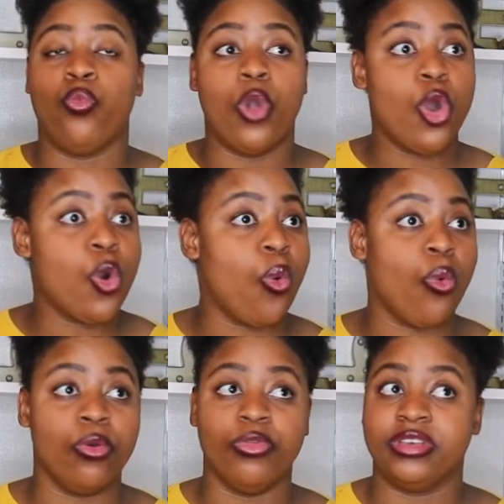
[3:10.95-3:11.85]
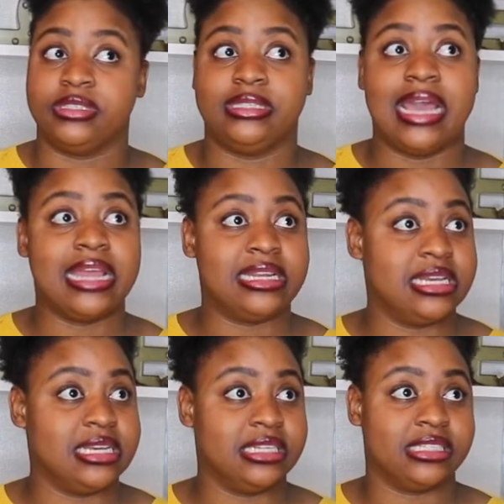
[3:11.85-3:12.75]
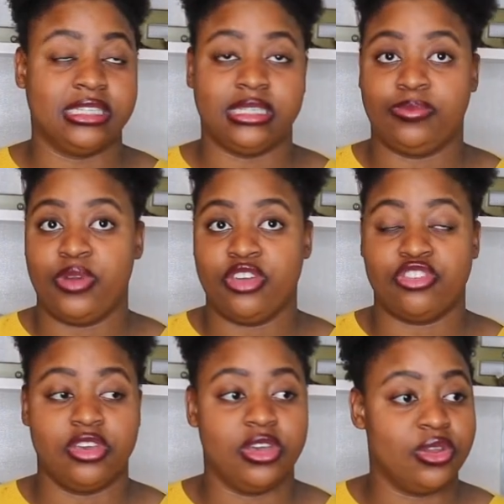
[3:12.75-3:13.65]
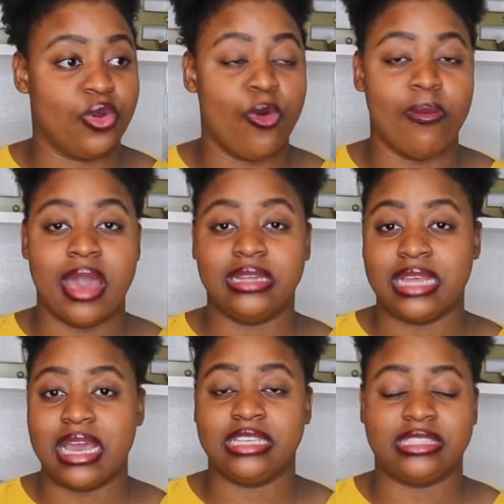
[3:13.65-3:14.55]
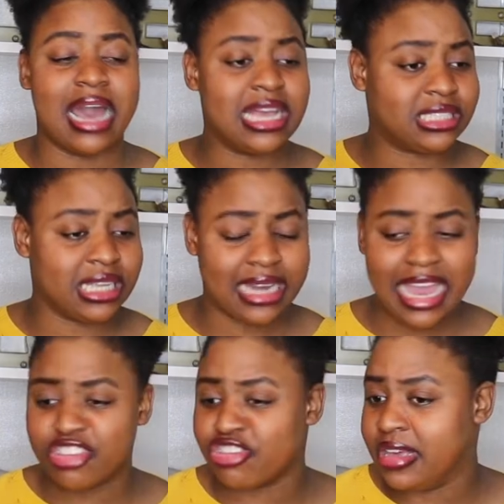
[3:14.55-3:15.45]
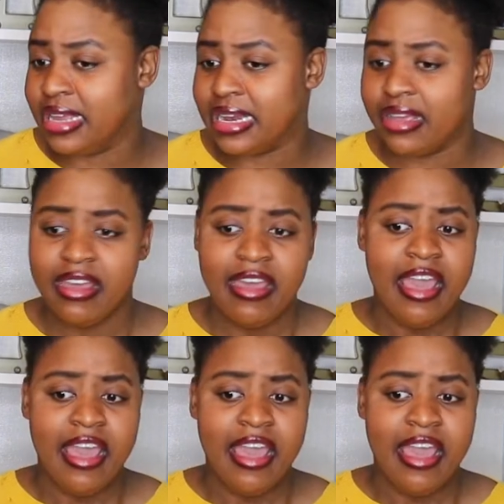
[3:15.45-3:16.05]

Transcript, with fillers: whoa the sadness the depression all my days the isolation